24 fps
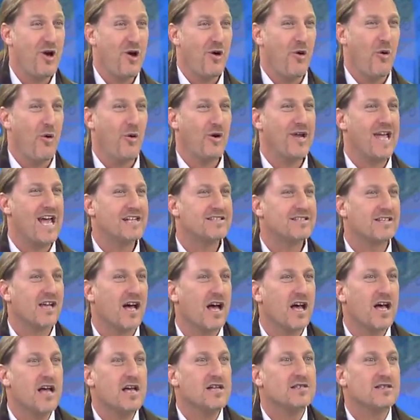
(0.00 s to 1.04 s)
or get
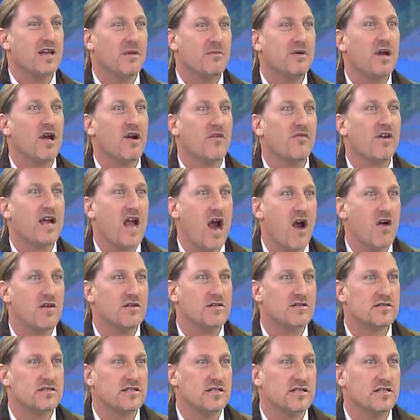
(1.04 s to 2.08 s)
some kind of a
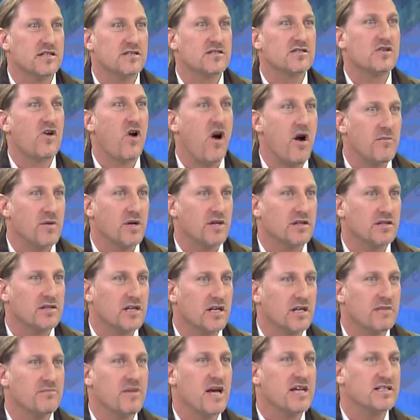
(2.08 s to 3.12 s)
currency that's common
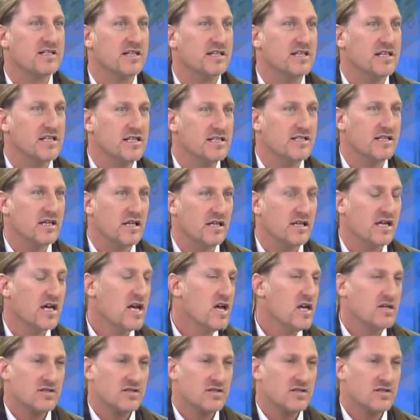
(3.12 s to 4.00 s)
and makes it easy.